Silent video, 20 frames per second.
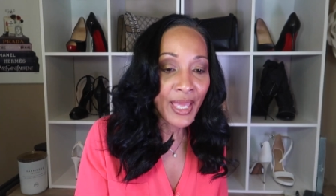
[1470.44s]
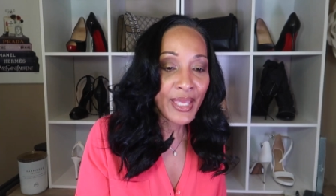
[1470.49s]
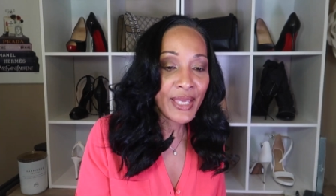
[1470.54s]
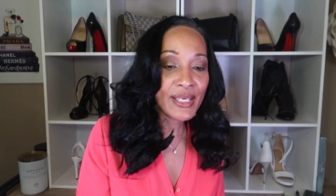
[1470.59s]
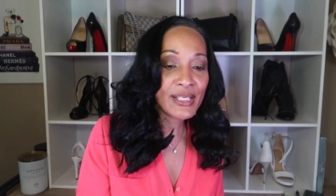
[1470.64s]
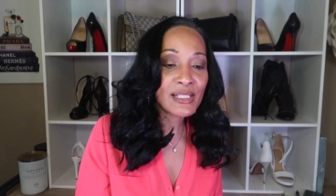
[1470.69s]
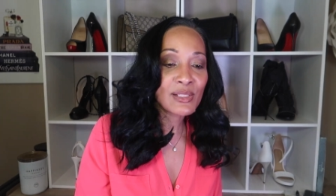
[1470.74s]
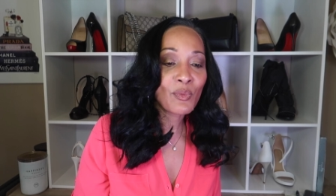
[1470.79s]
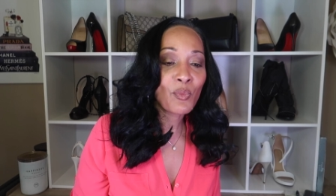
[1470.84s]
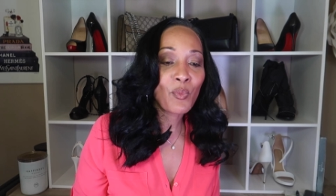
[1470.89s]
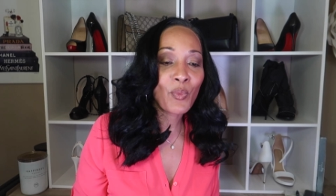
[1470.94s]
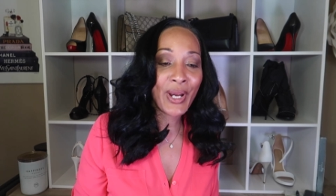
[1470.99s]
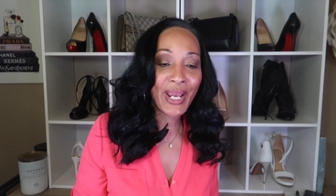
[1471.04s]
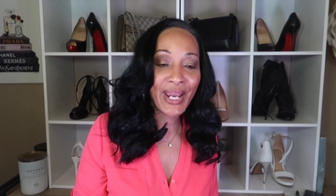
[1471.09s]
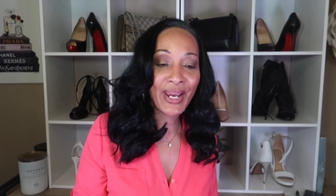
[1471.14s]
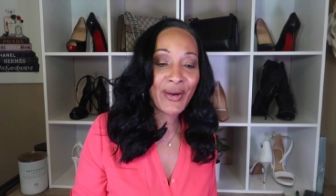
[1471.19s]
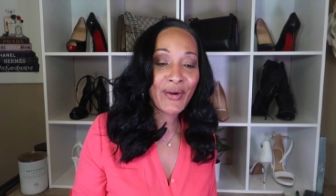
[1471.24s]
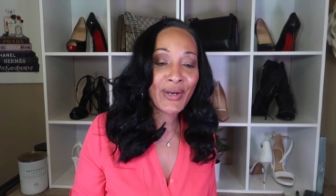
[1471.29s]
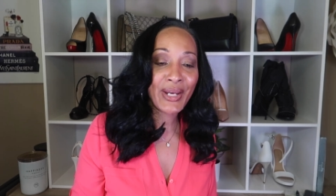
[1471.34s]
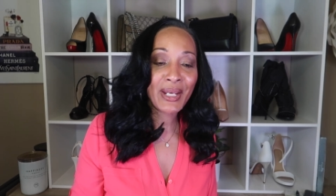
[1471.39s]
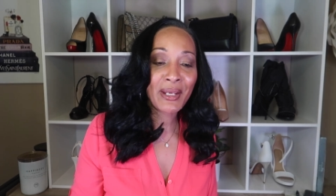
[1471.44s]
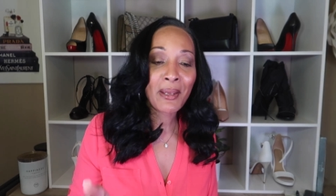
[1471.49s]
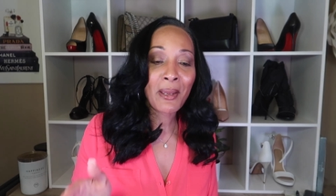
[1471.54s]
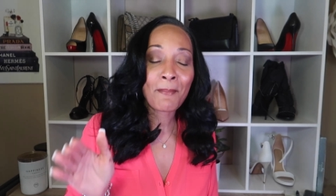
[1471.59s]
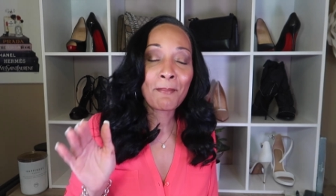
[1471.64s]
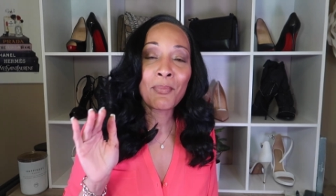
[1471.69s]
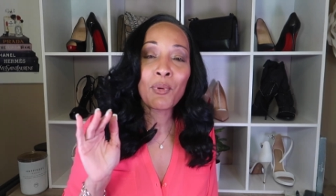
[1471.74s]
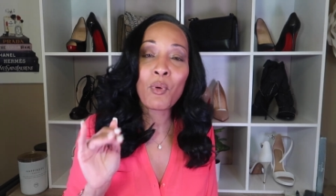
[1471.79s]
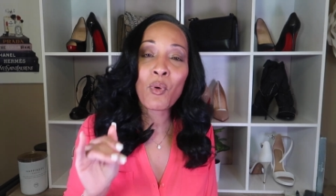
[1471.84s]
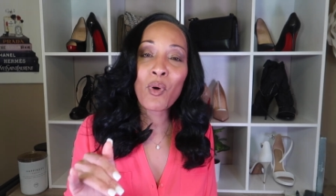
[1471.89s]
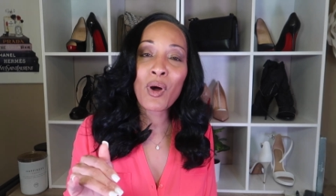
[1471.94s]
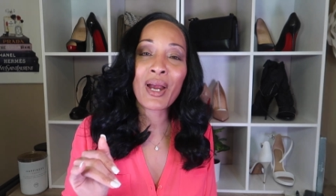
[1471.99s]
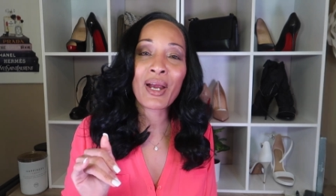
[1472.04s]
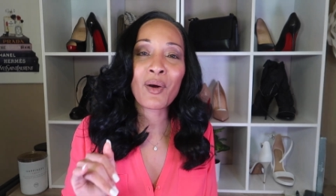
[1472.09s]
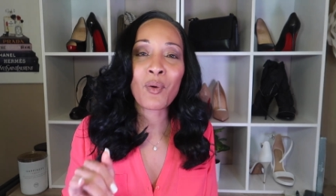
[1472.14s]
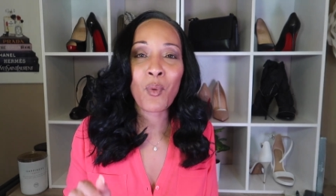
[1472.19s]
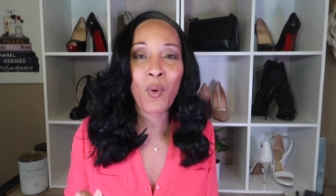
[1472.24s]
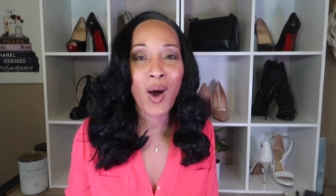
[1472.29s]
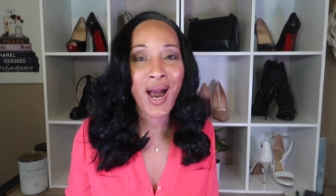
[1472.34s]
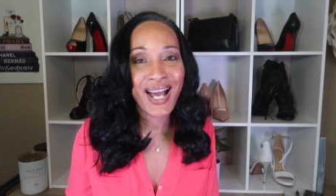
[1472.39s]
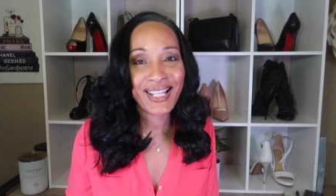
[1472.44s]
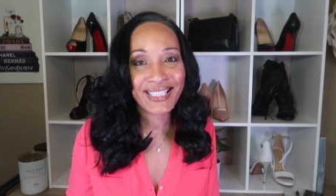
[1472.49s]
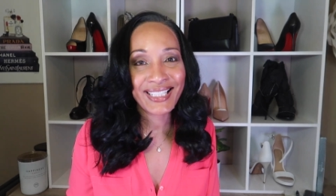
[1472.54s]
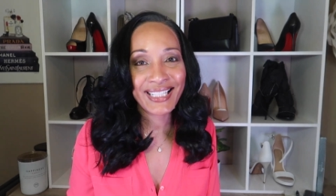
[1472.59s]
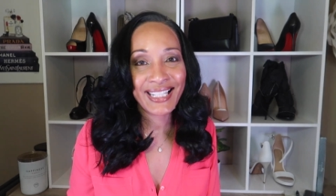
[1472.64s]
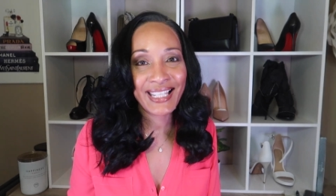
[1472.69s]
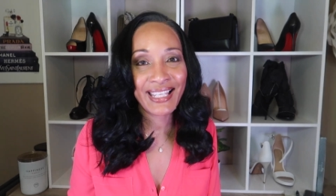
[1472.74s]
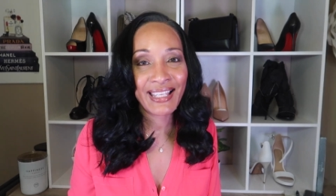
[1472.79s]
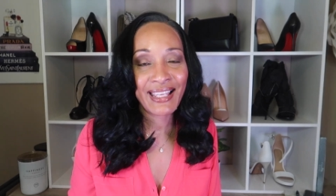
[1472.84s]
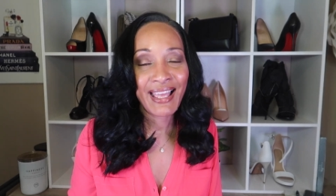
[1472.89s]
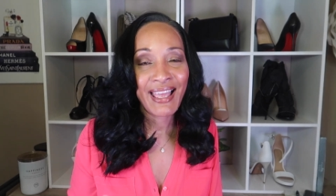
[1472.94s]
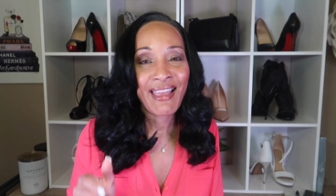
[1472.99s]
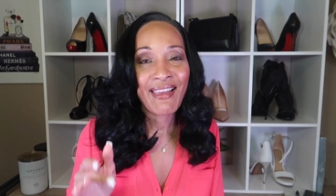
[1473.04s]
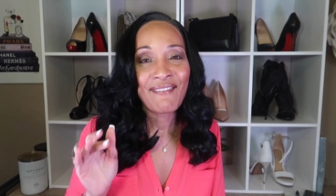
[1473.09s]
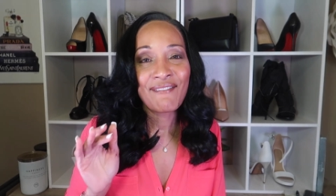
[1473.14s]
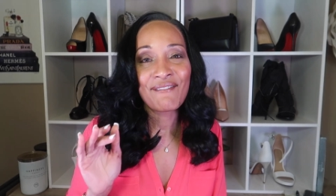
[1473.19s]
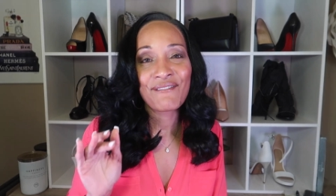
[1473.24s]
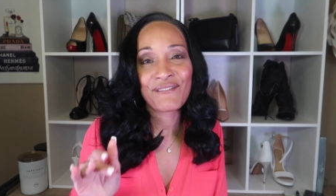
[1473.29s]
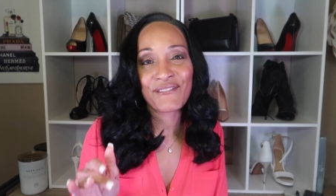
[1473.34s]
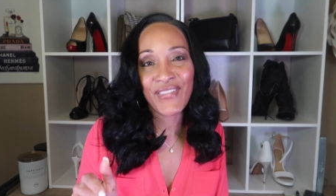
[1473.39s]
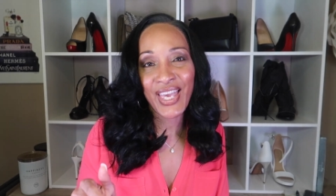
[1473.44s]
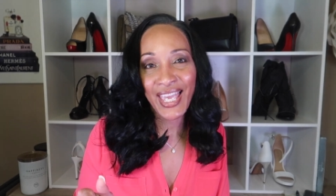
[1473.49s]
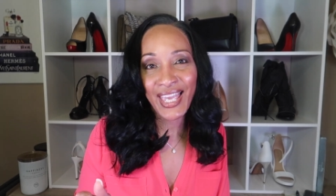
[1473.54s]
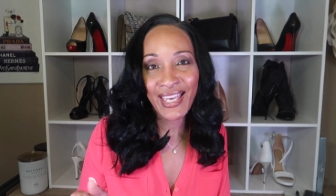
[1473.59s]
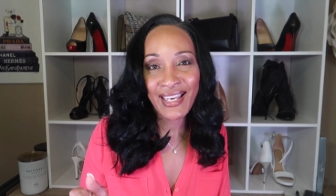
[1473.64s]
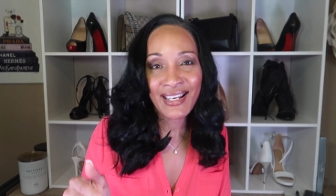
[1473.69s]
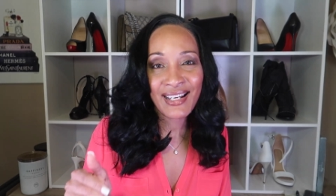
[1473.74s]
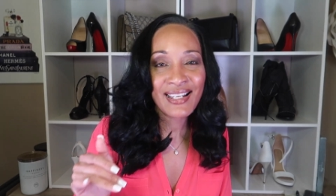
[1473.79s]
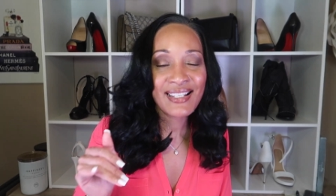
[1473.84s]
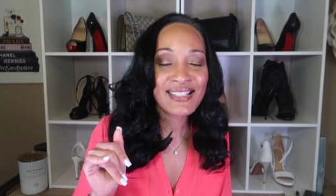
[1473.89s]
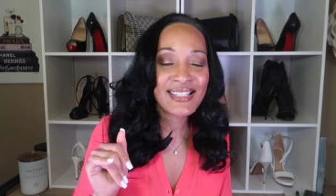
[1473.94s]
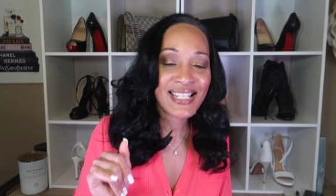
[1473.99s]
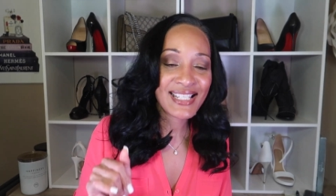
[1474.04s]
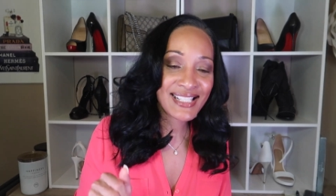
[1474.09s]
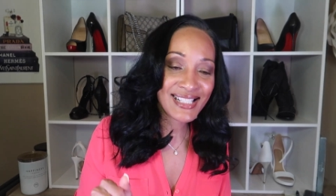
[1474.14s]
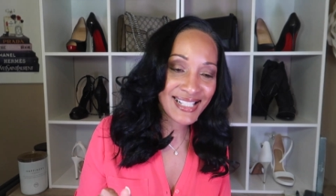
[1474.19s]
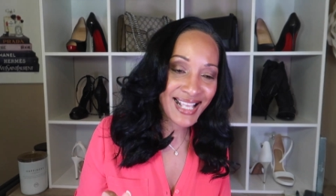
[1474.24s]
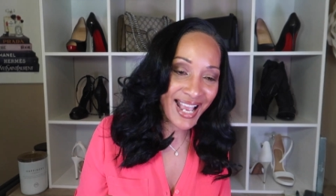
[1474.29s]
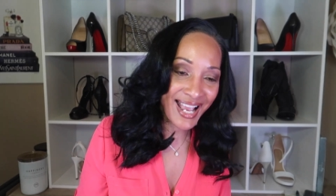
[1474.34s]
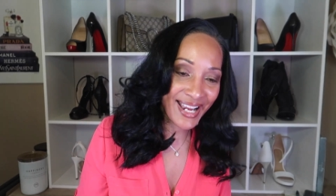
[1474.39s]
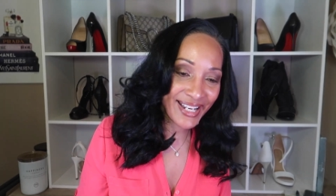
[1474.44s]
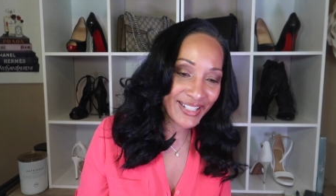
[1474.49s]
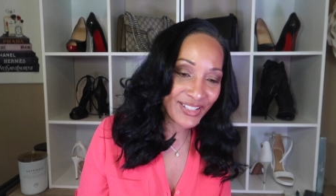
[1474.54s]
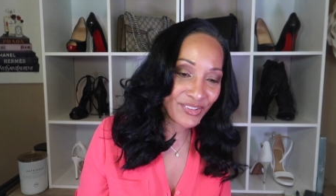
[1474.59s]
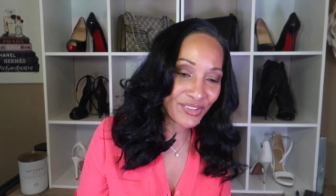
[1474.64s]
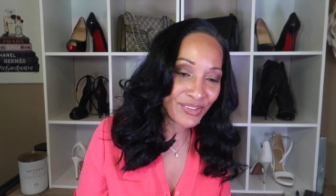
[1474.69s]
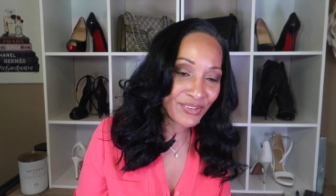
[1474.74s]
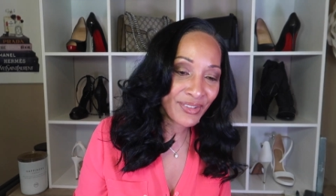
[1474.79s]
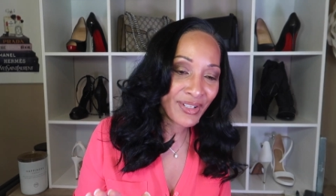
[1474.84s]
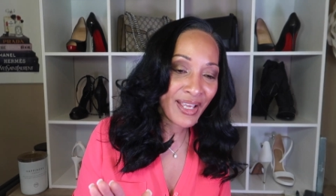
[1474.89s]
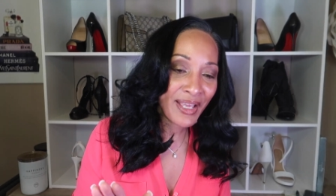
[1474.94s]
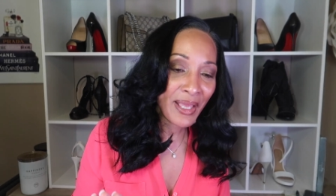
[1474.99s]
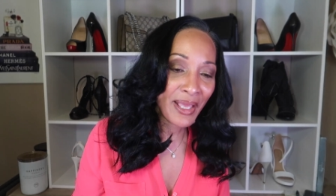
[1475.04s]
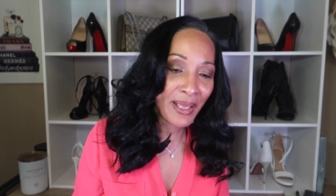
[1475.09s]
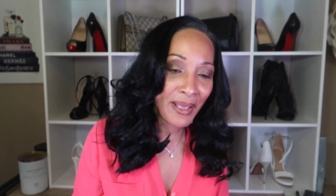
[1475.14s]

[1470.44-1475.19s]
is wearing poor quality fake designer